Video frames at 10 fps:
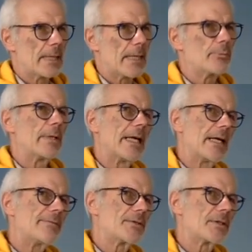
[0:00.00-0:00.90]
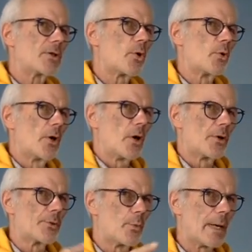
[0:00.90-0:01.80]
and we have to know,
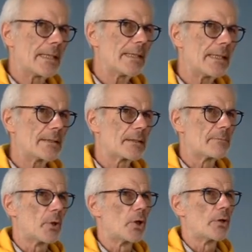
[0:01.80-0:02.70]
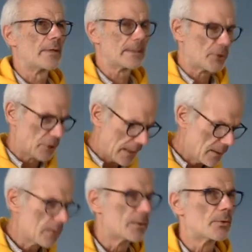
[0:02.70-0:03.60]
on the one hand, the more or less
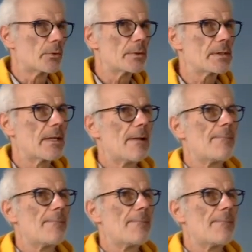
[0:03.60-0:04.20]
general rules,